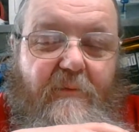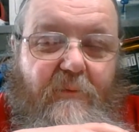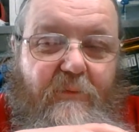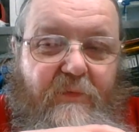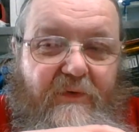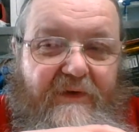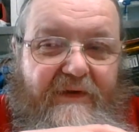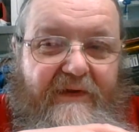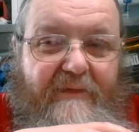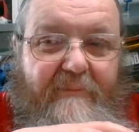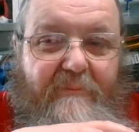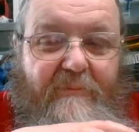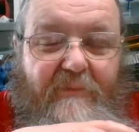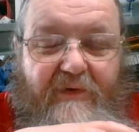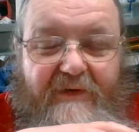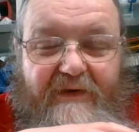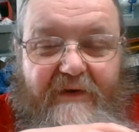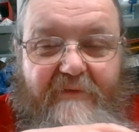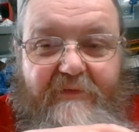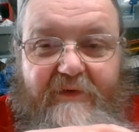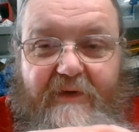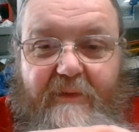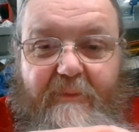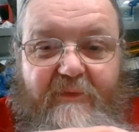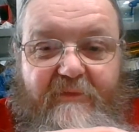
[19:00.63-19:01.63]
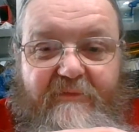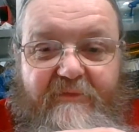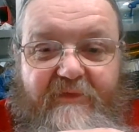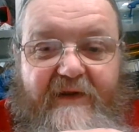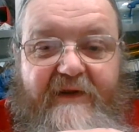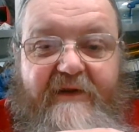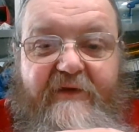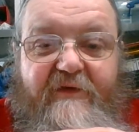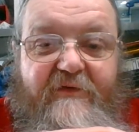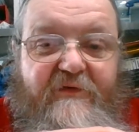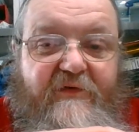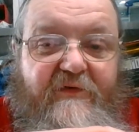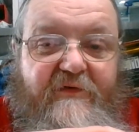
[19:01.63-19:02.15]
We might have a couple of
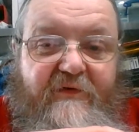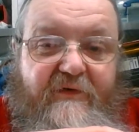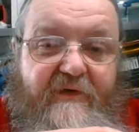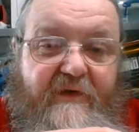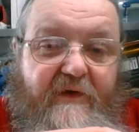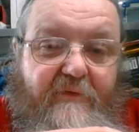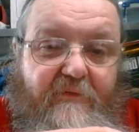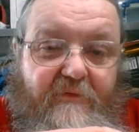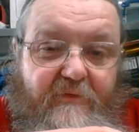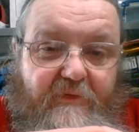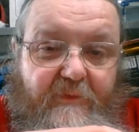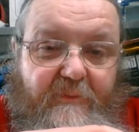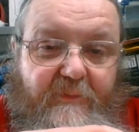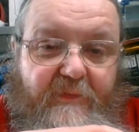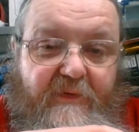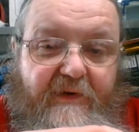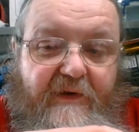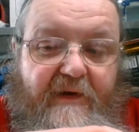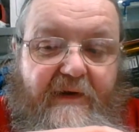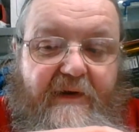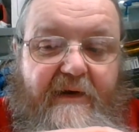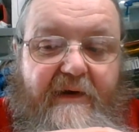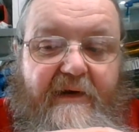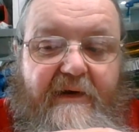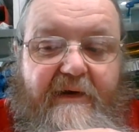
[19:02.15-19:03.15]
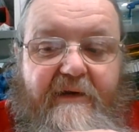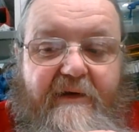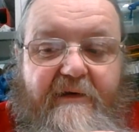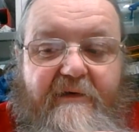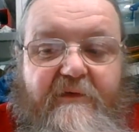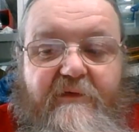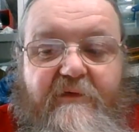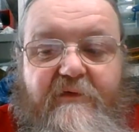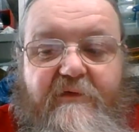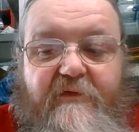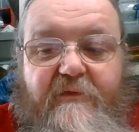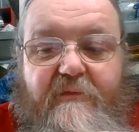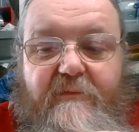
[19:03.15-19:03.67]
vacancies in that group,
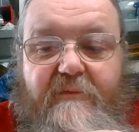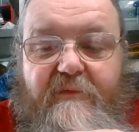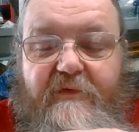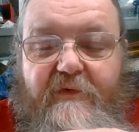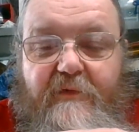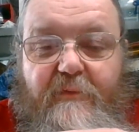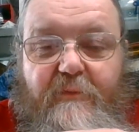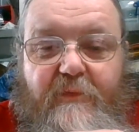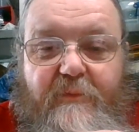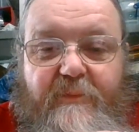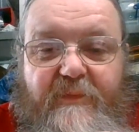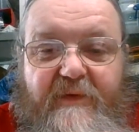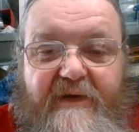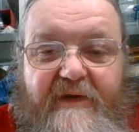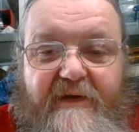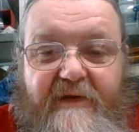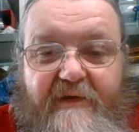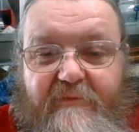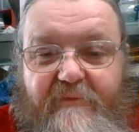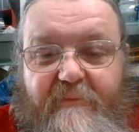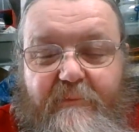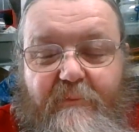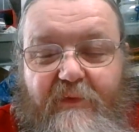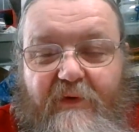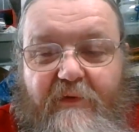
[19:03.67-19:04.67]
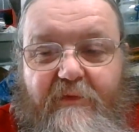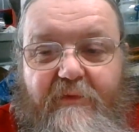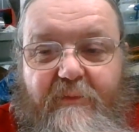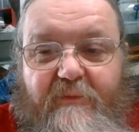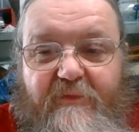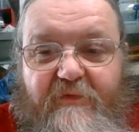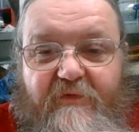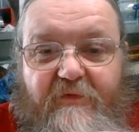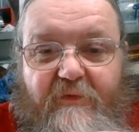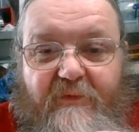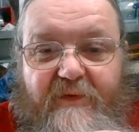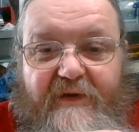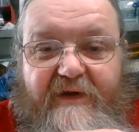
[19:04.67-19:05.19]
and you would be
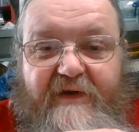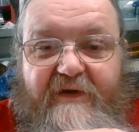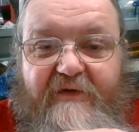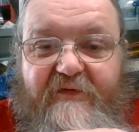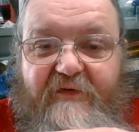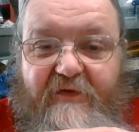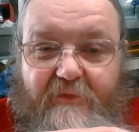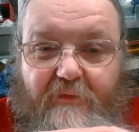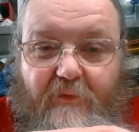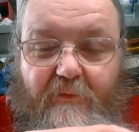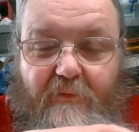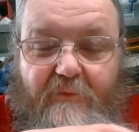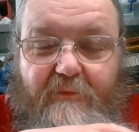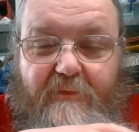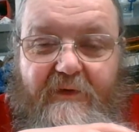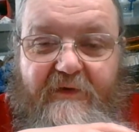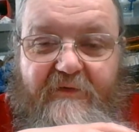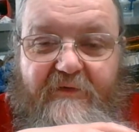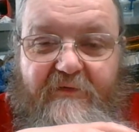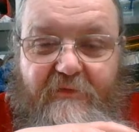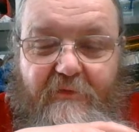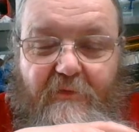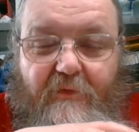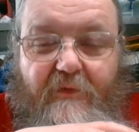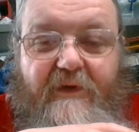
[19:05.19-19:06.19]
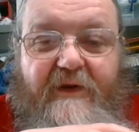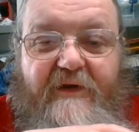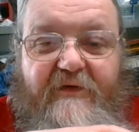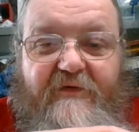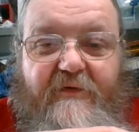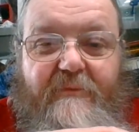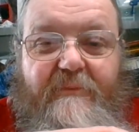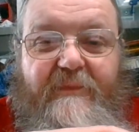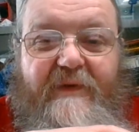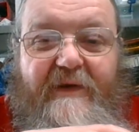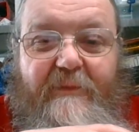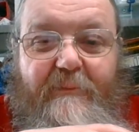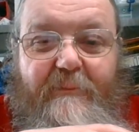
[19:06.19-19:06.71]
welcome to join. It's
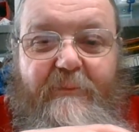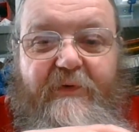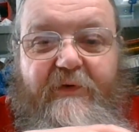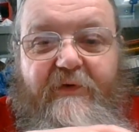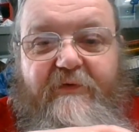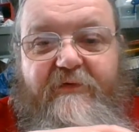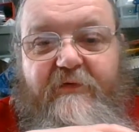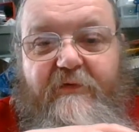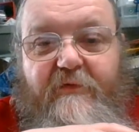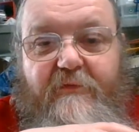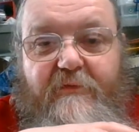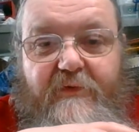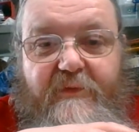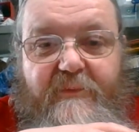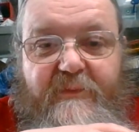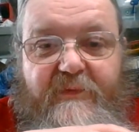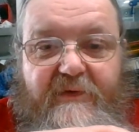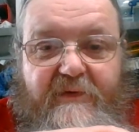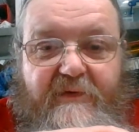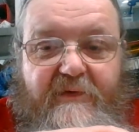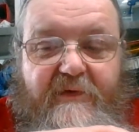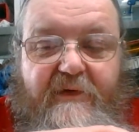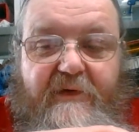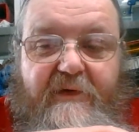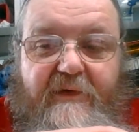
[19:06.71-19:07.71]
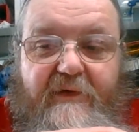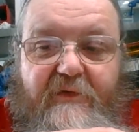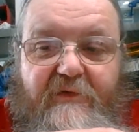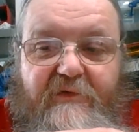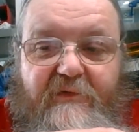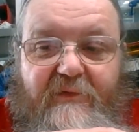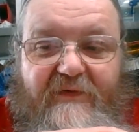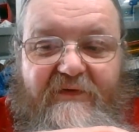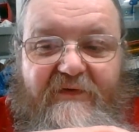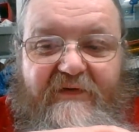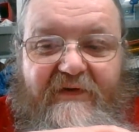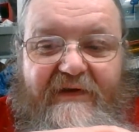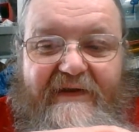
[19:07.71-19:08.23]
an in-person group,
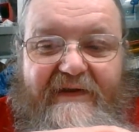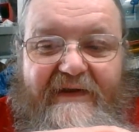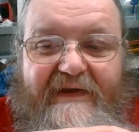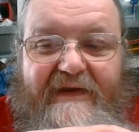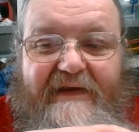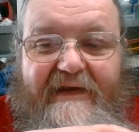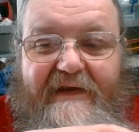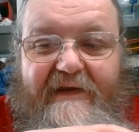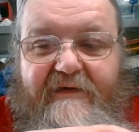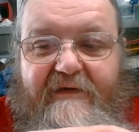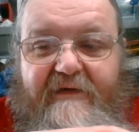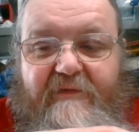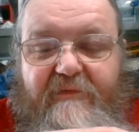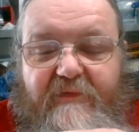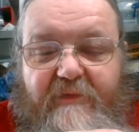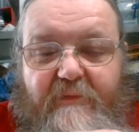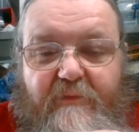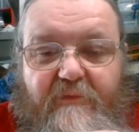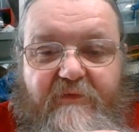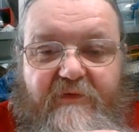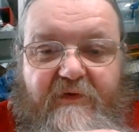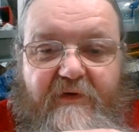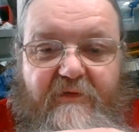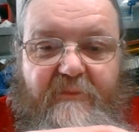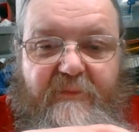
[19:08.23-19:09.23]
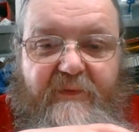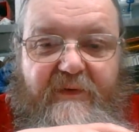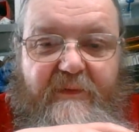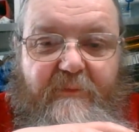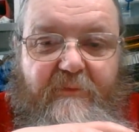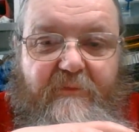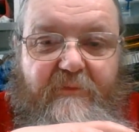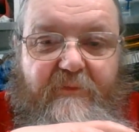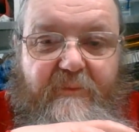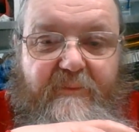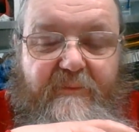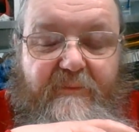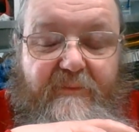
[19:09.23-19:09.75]
so it's a little difficult to have
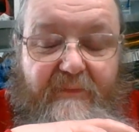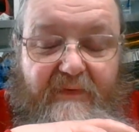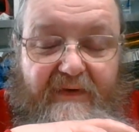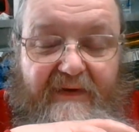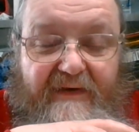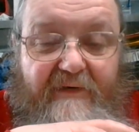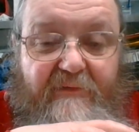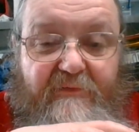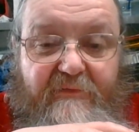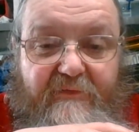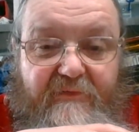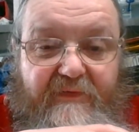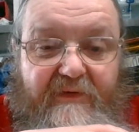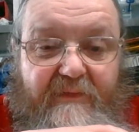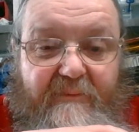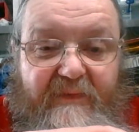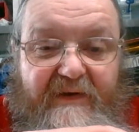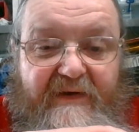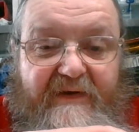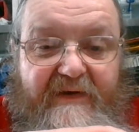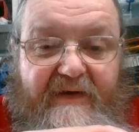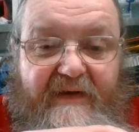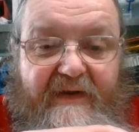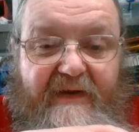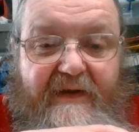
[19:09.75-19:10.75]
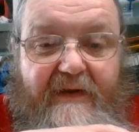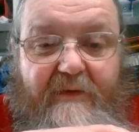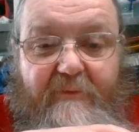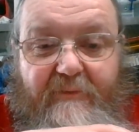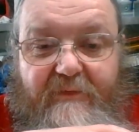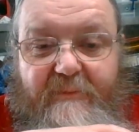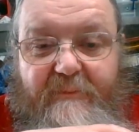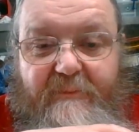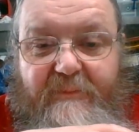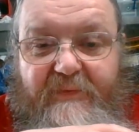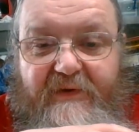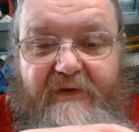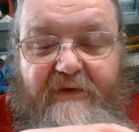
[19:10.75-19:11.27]
people from out of the immediate
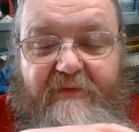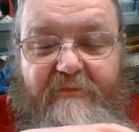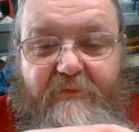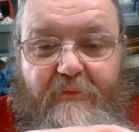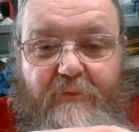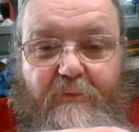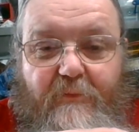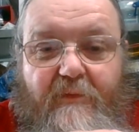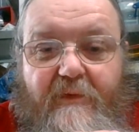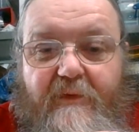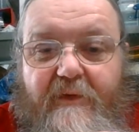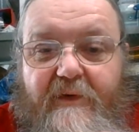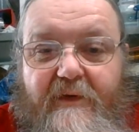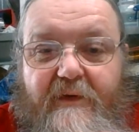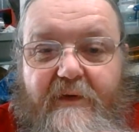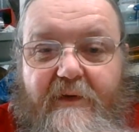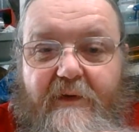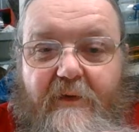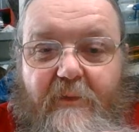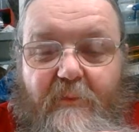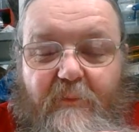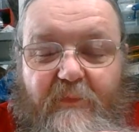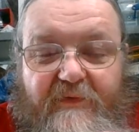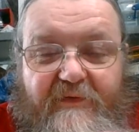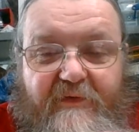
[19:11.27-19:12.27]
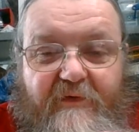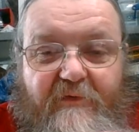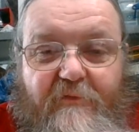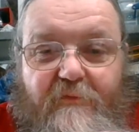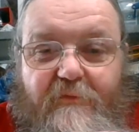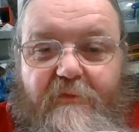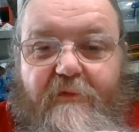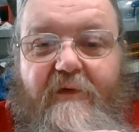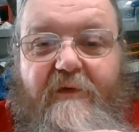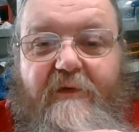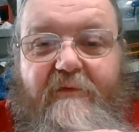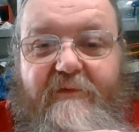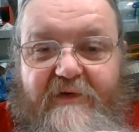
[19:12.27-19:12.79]
area. But if you're within
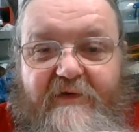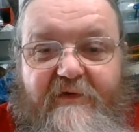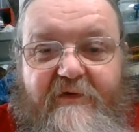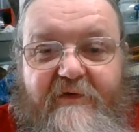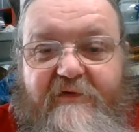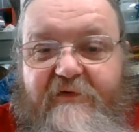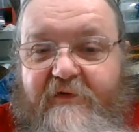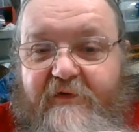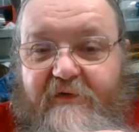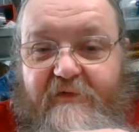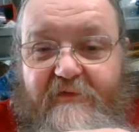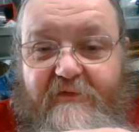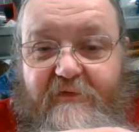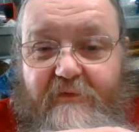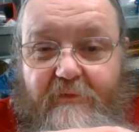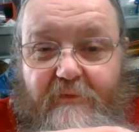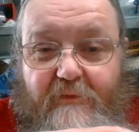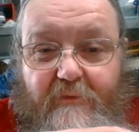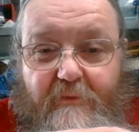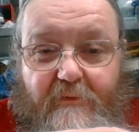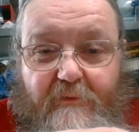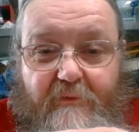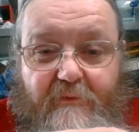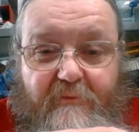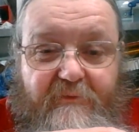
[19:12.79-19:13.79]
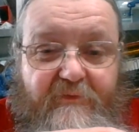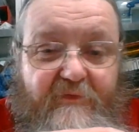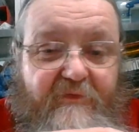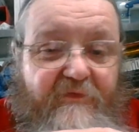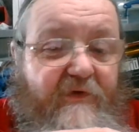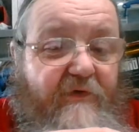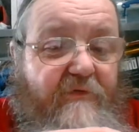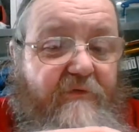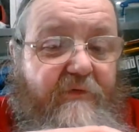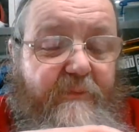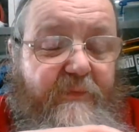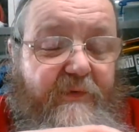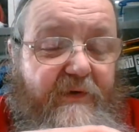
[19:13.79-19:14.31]
driving distance of the
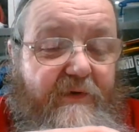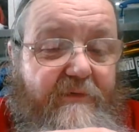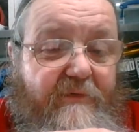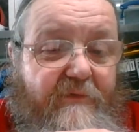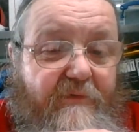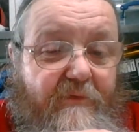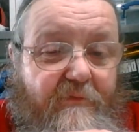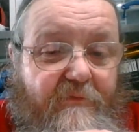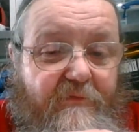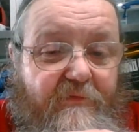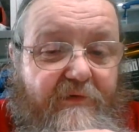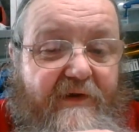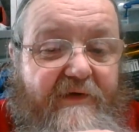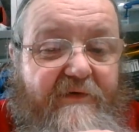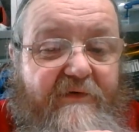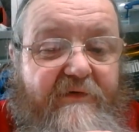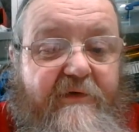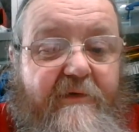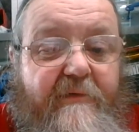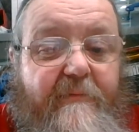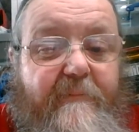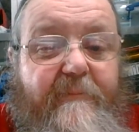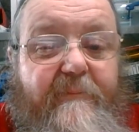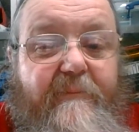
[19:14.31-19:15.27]
centre of Burton-on-Trent,